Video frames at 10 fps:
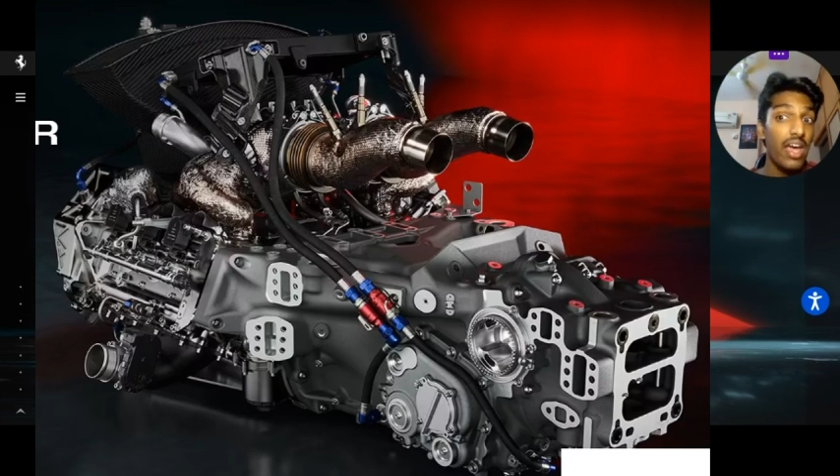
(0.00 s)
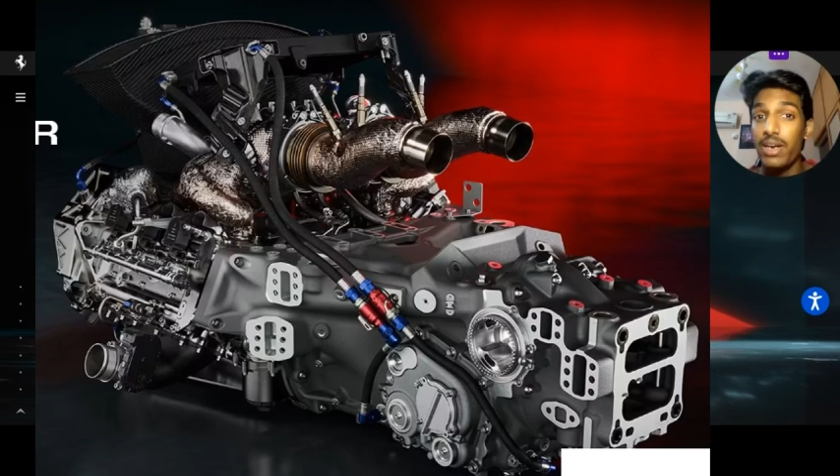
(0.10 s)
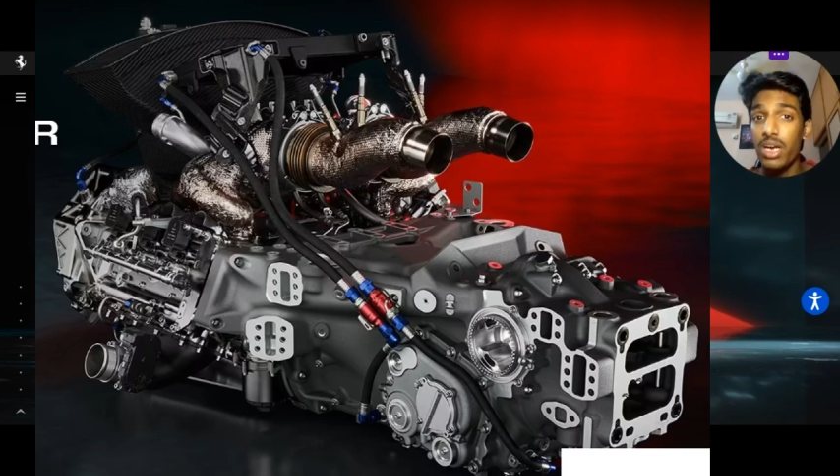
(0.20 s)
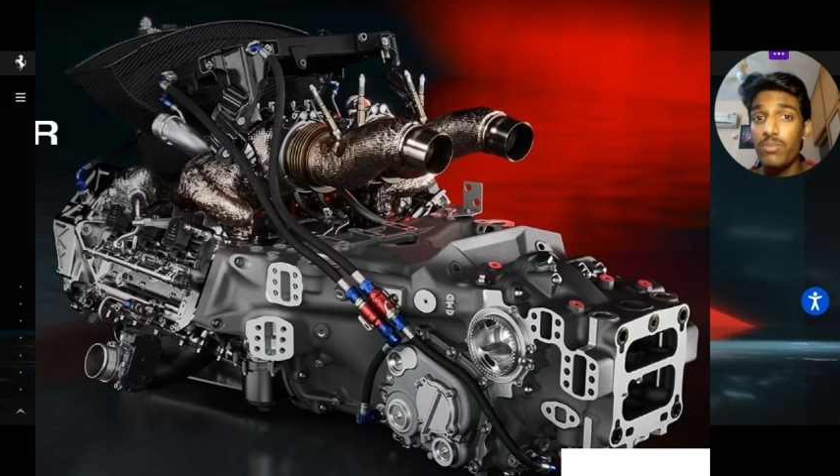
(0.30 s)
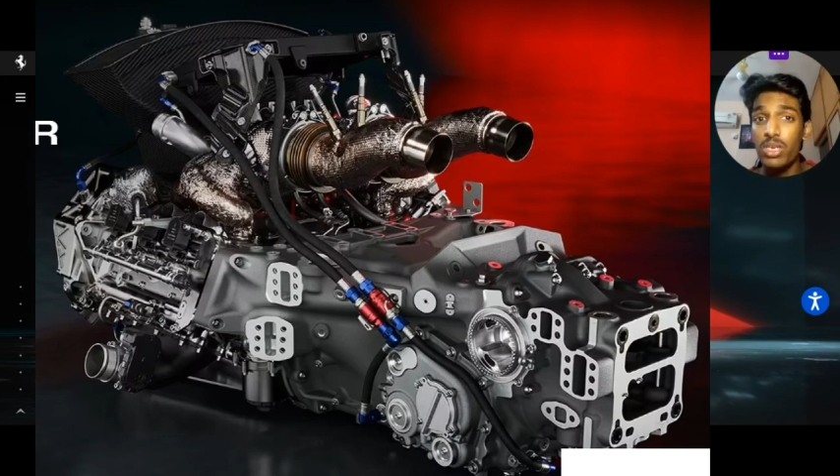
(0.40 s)
And
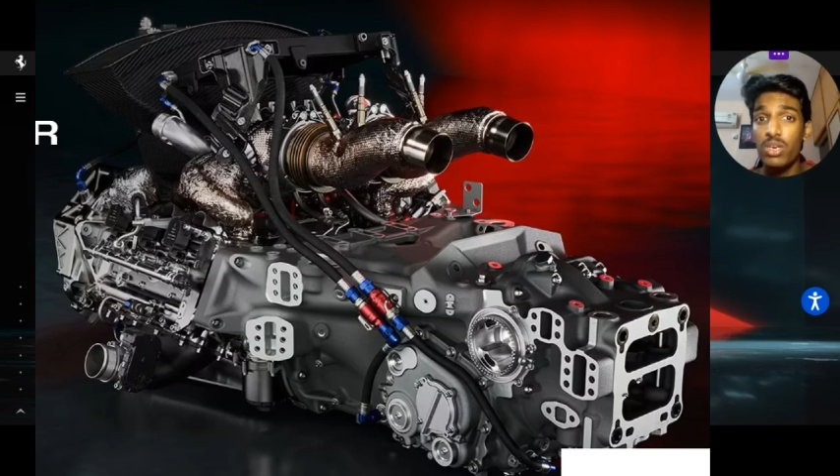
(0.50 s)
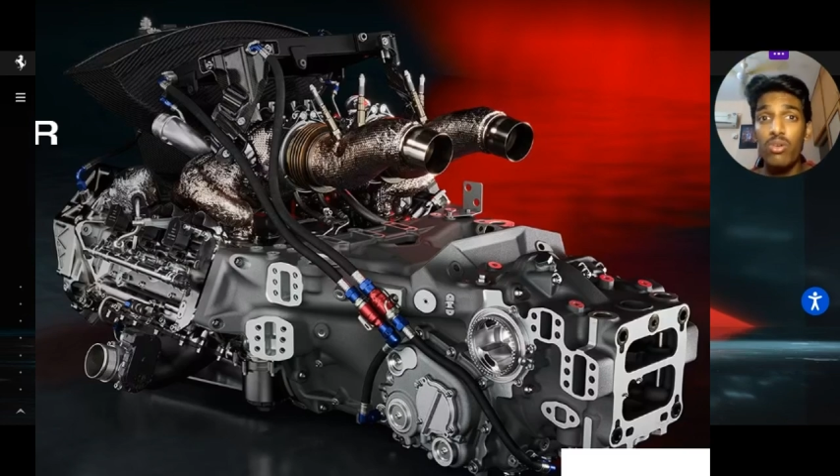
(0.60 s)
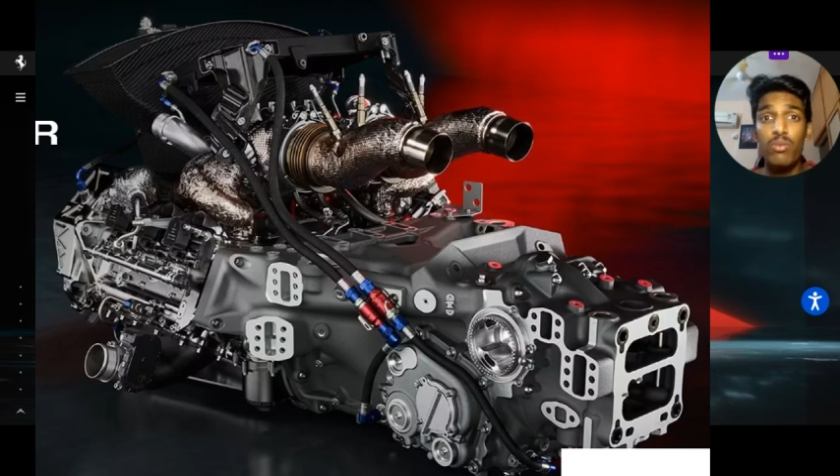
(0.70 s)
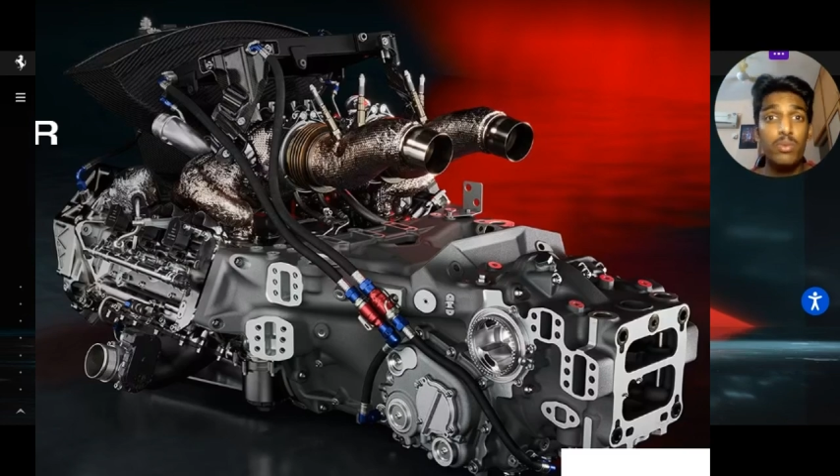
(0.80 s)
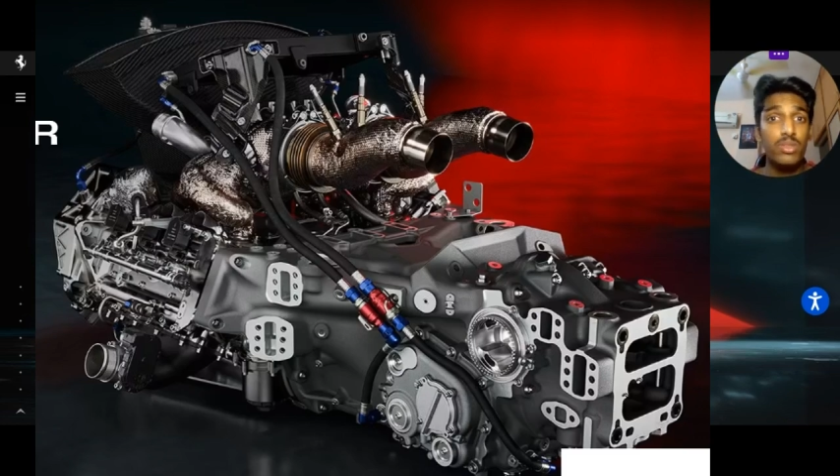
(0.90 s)
it comes
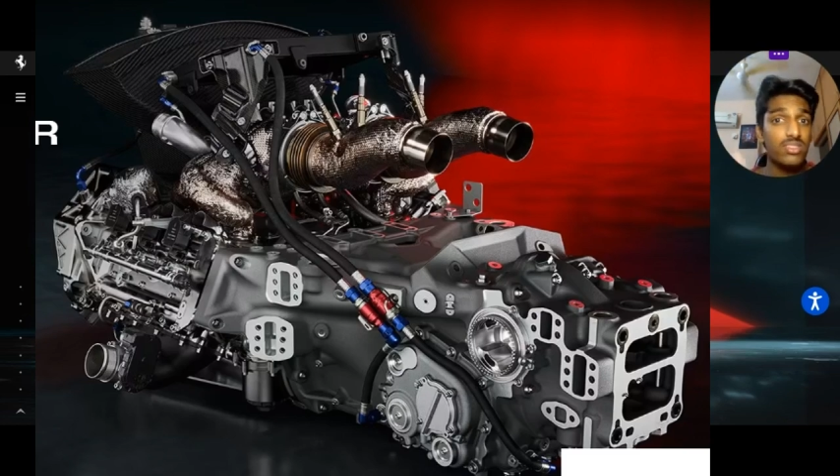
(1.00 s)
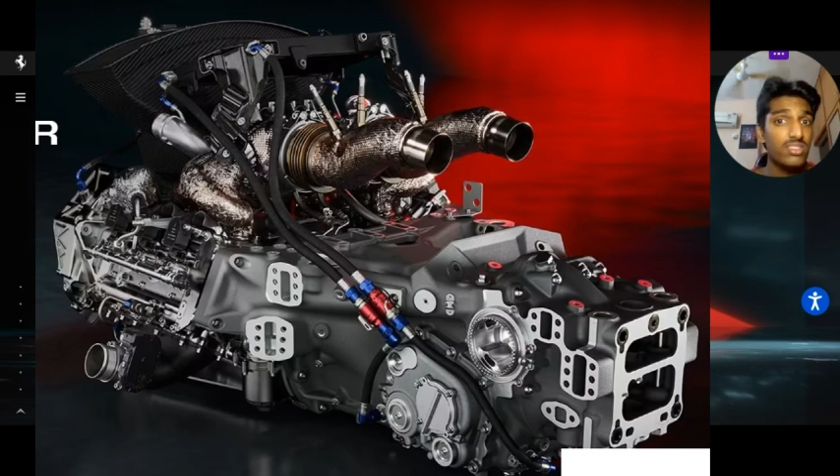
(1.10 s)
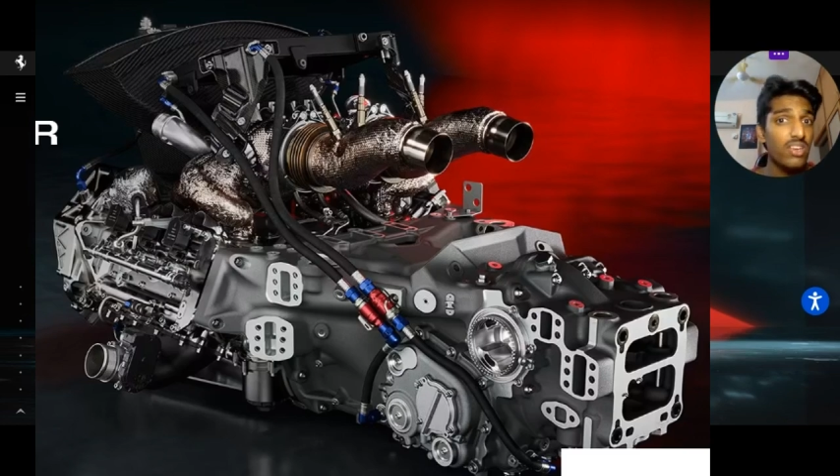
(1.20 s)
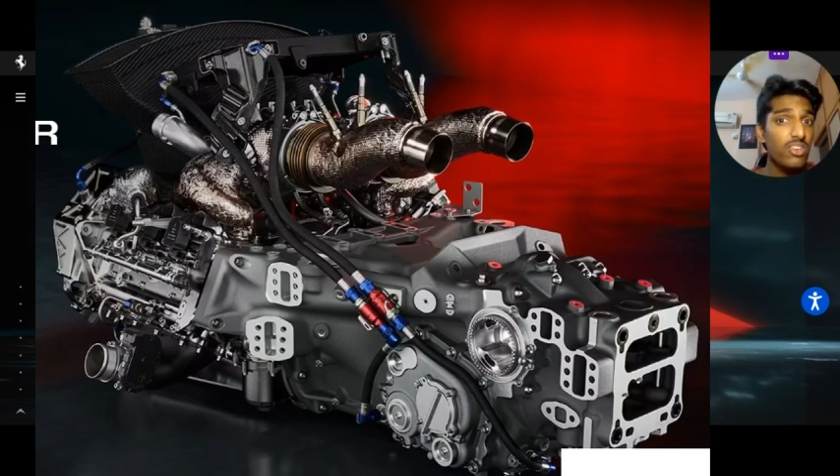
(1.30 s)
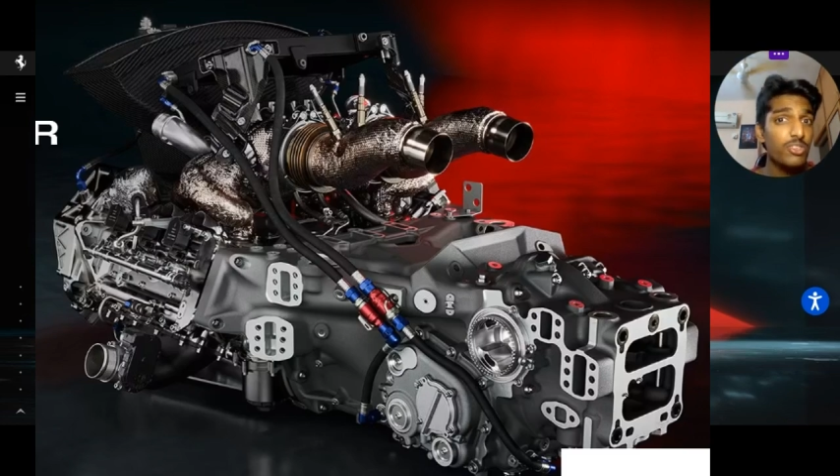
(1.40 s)
equipped with a
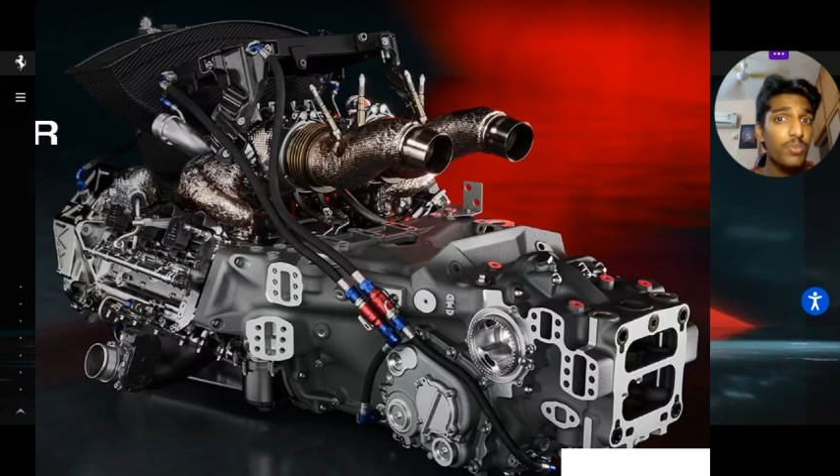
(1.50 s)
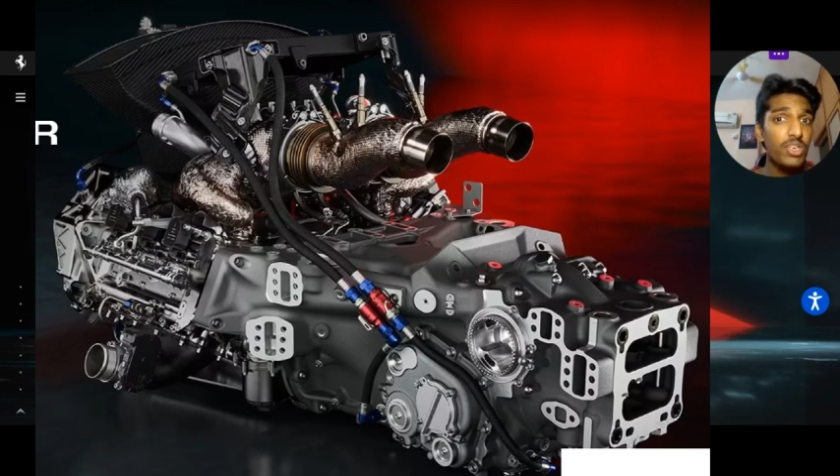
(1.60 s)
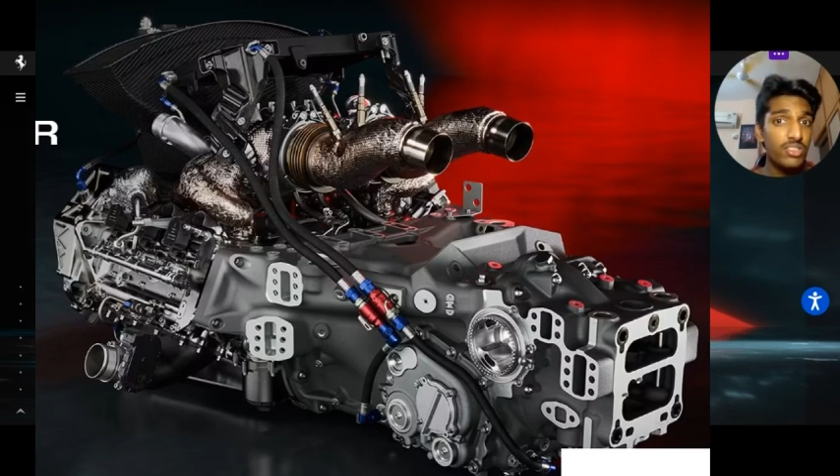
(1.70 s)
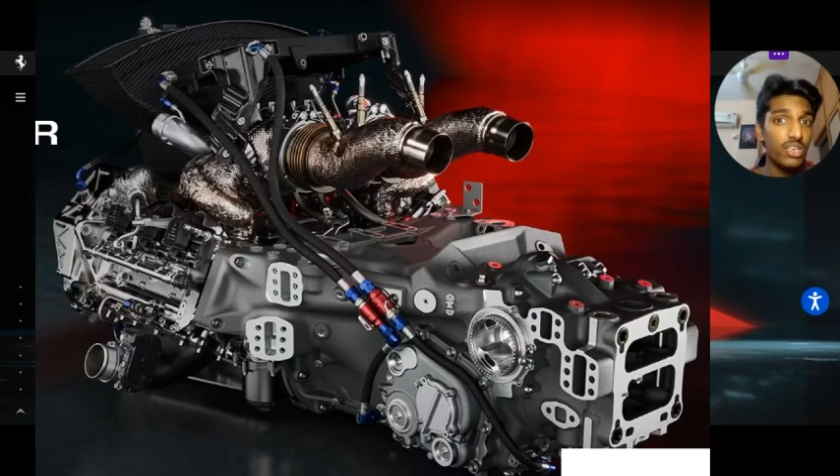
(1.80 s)
7-speed